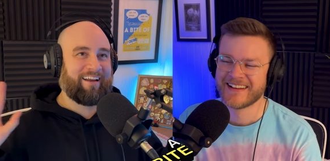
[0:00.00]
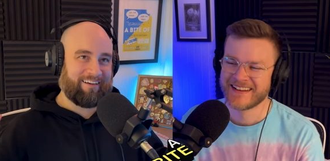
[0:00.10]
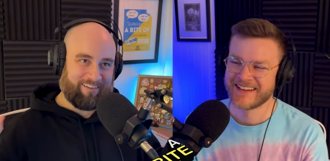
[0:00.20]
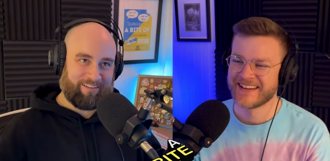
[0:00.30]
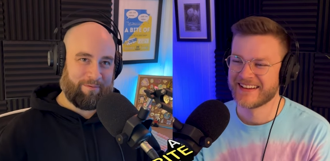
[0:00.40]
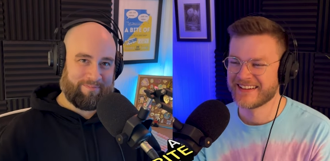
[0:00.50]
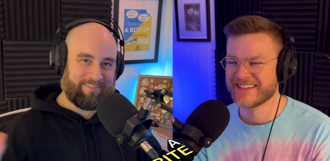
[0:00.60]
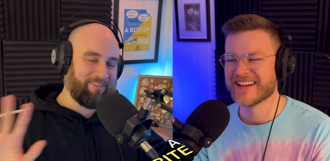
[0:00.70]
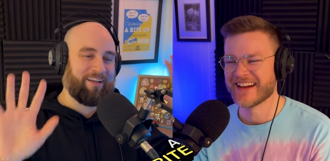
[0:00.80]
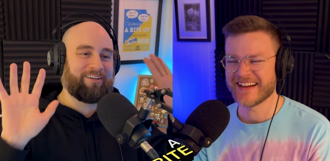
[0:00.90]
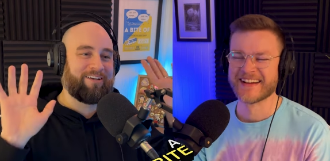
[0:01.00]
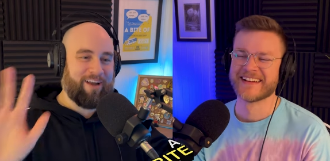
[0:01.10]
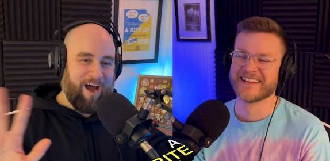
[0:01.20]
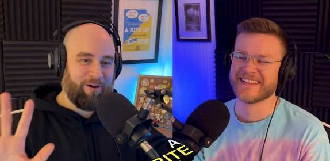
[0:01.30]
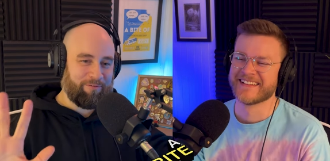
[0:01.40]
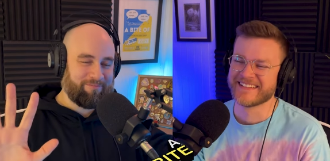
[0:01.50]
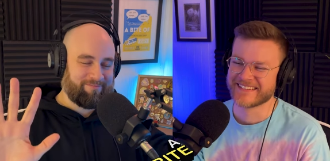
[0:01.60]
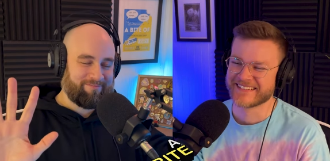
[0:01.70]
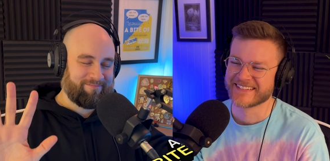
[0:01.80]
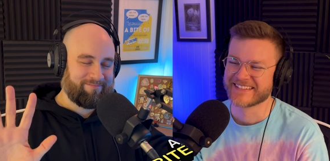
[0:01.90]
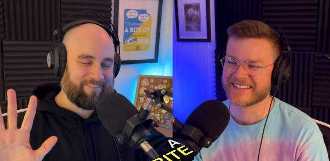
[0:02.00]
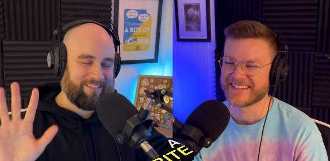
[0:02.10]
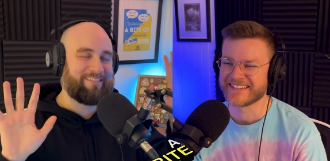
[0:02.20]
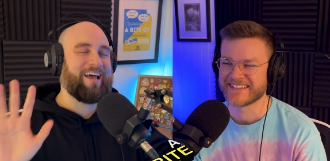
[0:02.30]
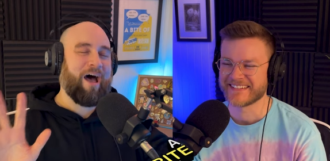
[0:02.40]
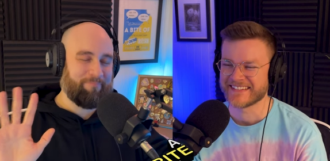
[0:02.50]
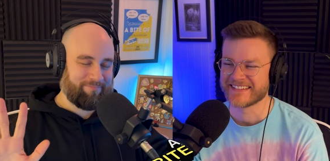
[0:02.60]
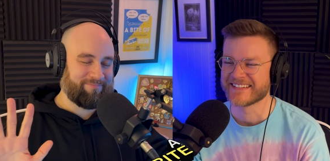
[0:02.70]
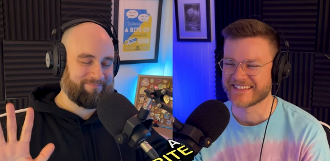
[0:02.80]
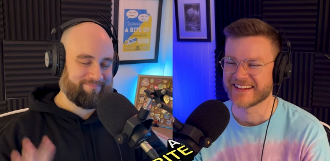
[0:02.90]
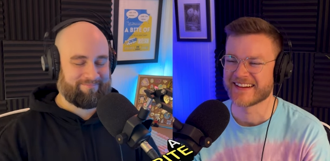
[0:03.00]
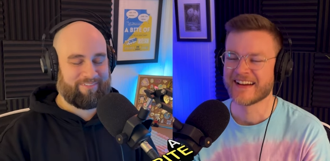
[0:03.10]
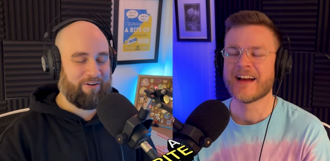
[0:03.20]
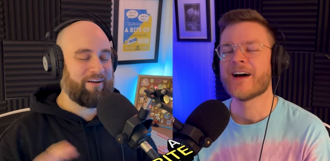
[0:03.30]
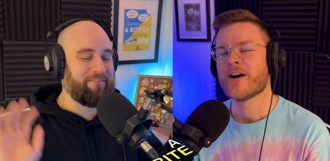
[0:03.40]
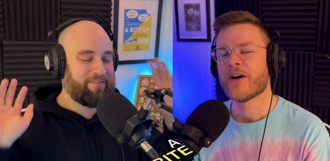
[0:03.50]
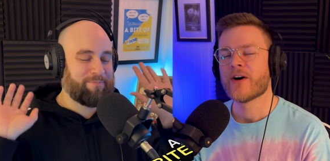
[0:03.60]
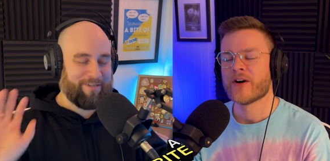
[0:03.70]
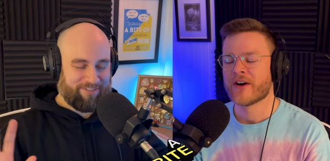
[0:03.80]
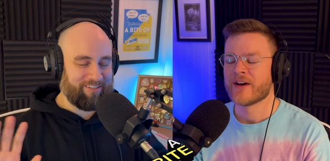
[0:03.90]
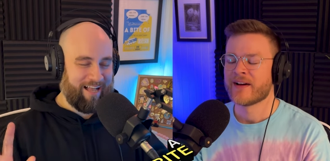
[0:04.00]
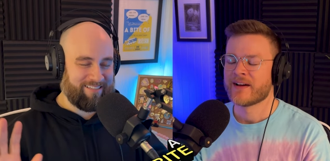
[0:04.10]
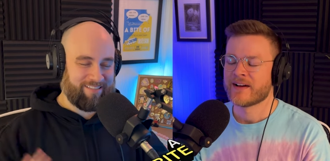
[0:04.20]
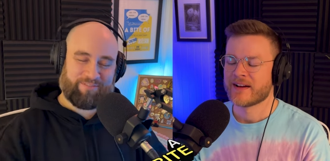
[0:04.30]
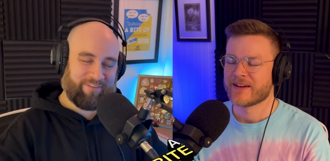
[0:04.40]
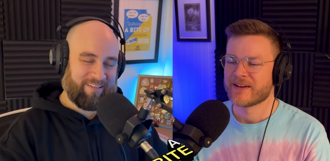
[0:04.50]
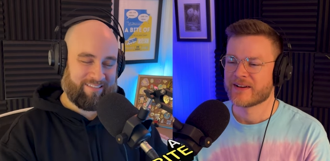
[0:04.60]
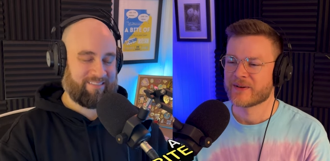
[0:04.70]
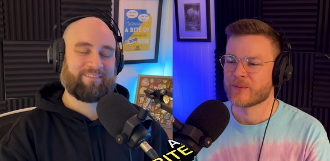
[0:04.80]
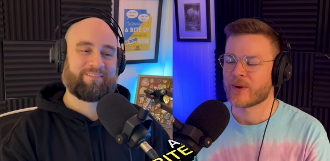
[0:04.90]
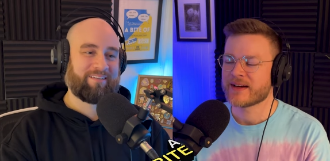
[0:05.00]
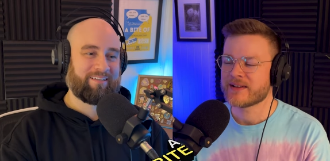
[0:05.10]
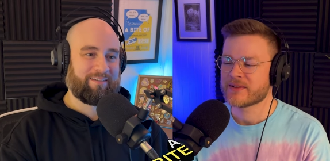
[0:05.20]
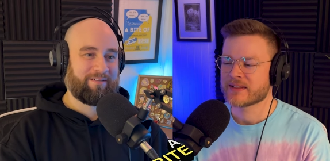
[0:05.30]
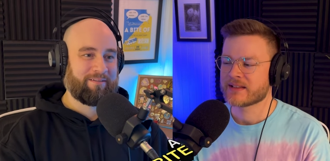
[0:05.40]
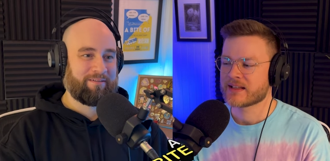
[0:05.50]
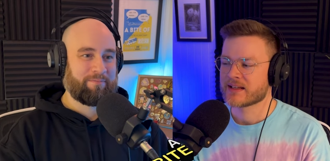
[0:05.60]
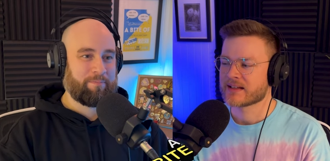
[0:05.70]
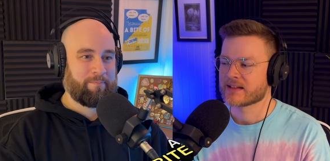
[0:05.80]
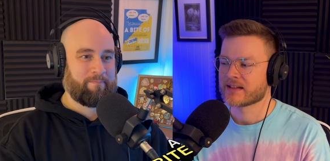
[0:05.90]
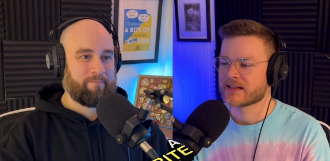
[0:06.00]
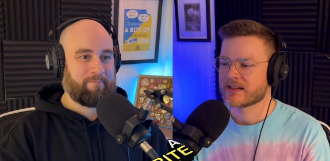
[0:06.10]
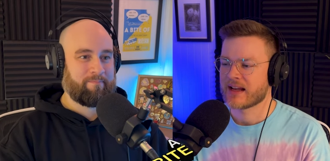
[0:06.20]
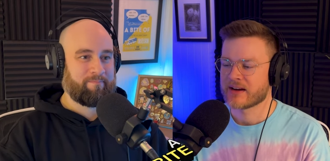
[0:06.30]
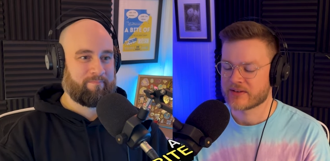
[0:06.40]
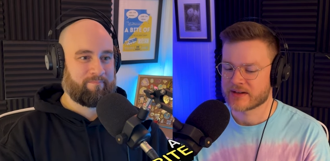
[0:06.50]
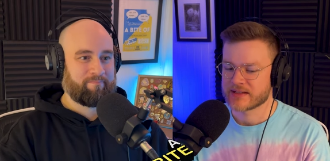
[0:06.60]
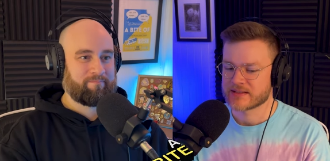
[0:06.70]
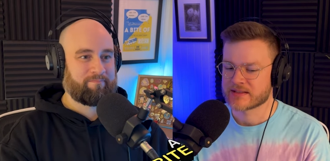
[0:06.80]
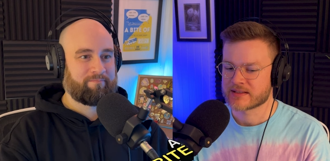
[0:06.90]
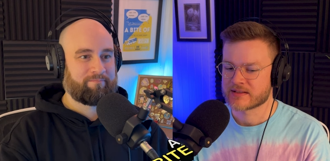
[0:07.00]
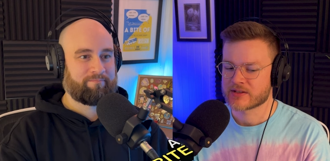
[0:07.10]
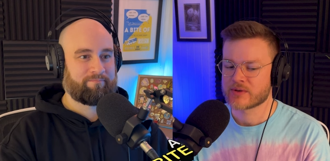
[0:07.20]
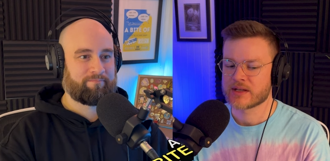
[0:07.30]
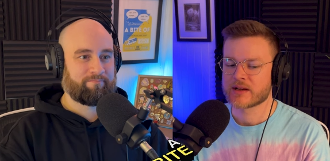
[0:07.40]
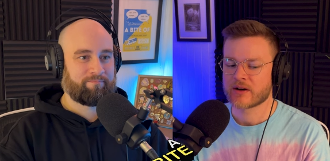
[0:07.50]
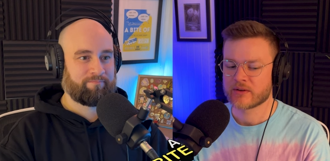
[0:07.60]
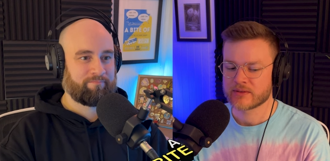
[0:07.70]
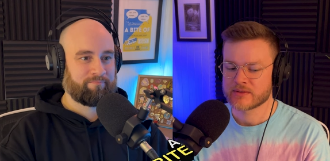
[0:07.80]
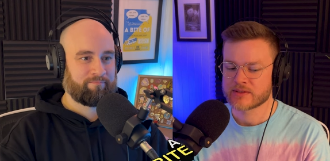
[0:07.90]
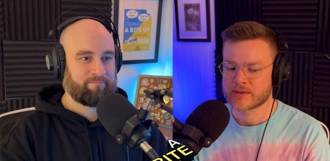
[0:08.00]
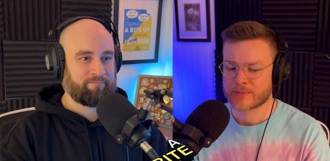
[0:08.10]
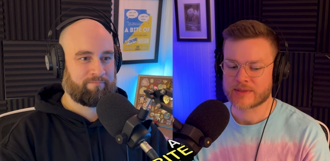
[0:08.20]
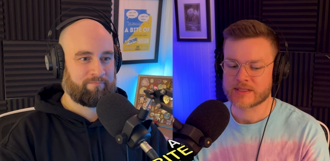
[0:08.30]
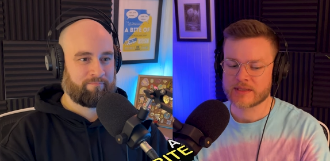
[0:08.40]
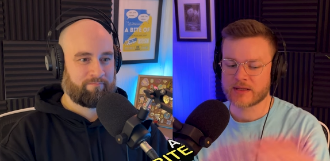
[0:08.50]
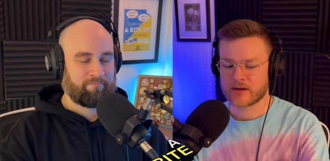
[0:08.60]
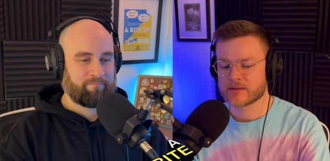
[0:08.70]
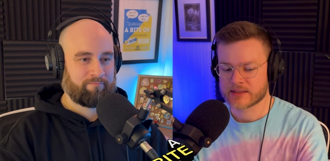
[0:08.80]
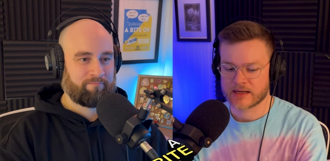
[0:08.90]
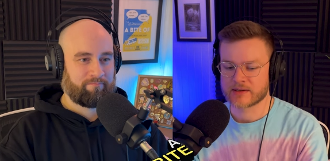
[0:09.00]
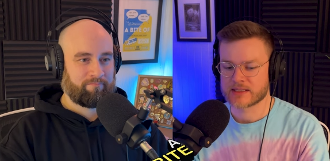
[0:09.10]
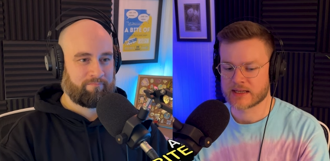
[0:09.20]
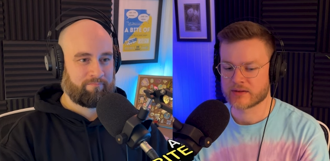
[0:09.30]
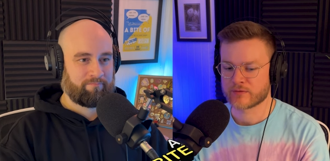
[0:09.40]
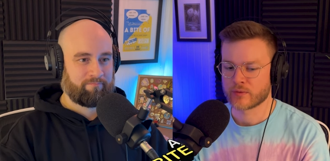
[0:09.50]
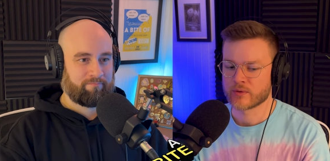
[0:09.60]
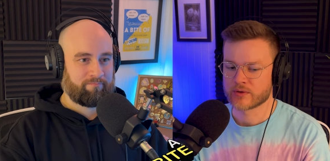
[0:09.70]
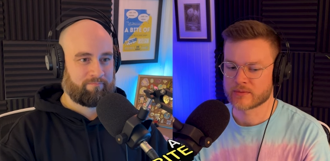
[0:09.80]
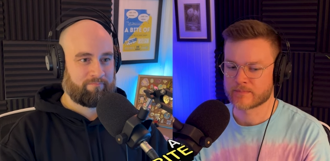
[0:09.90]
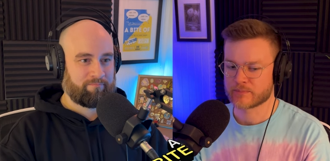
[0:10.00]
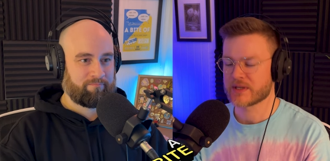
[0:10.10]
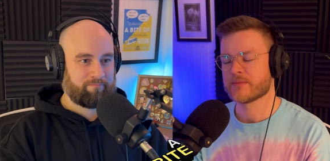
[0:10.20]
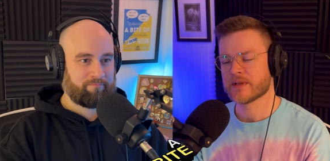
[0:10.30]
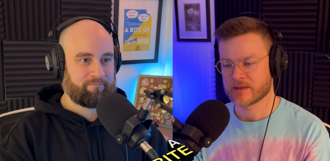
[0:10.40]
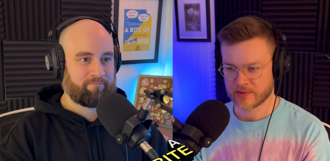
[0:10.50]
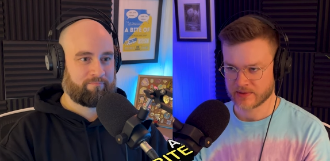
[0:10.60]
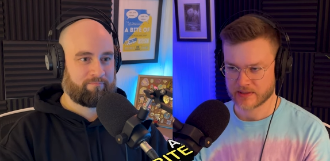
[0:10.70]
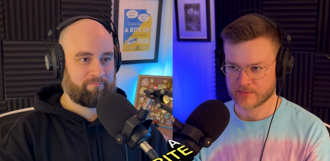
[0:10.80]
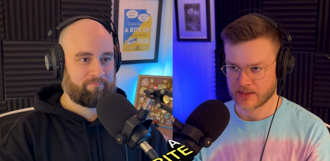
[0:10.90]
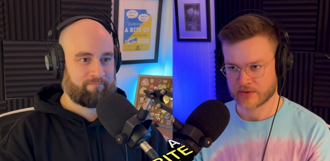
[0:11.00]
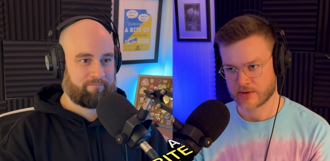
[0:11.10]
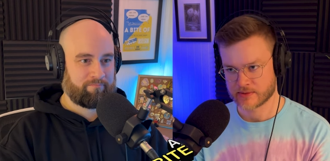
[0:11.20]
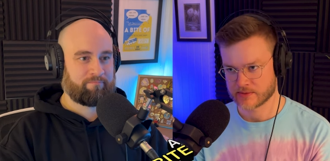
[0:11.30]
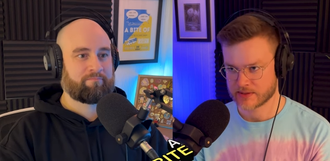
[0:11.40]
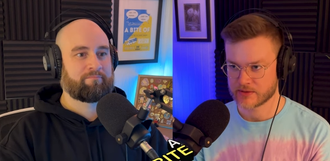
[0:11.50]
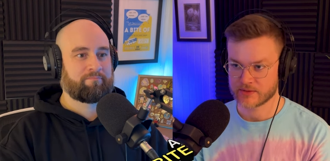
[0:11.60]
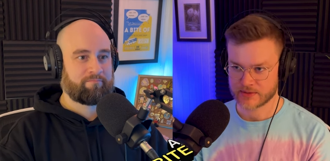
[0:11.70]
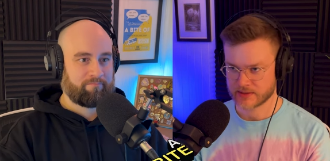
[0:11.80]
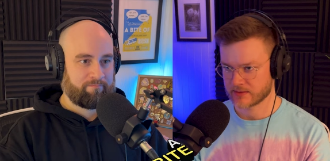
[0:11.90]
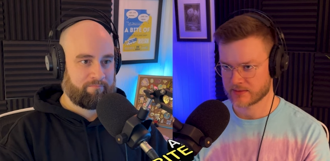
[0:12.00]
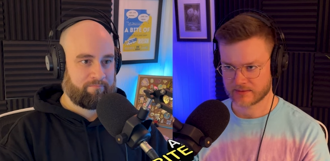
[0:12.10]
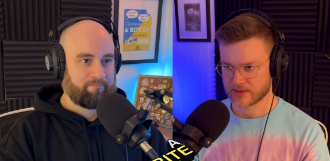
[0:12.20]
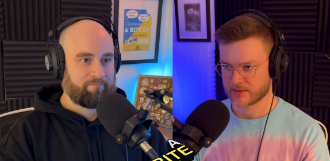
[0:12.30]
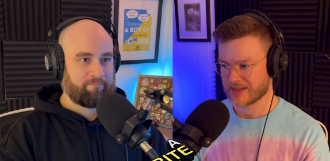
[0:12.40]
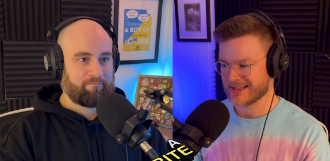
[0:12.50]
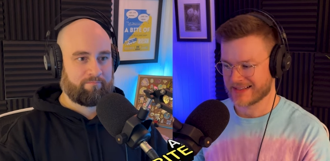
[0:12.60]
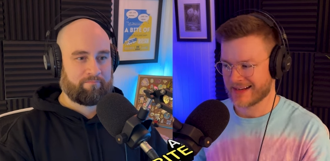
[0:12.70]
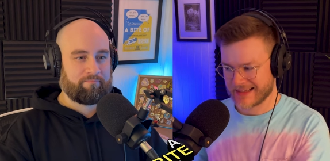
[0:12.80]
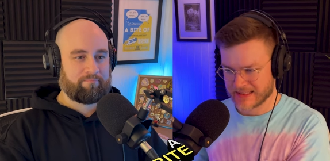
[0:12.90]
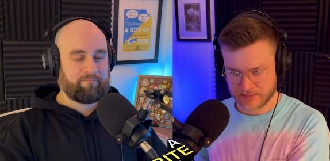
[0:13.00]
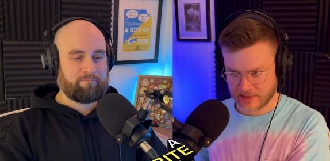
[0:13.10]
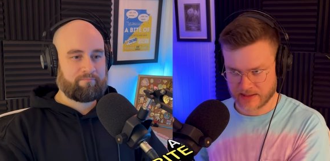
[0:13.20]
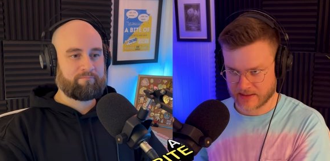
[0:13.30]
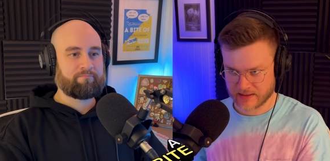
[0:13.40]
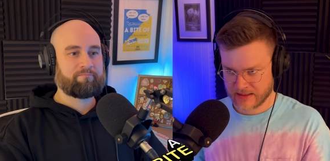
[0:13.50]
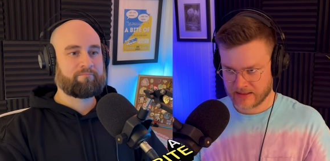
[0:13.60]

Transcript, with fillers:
Speaker 1: at an eclipse.
Speaker 2: They're like, no, stop. There aren't even special glasses for this. Why do you think that Ares. So he Percy calls Ares out for being manipulated by Kronos and using, you know, it's not his plan,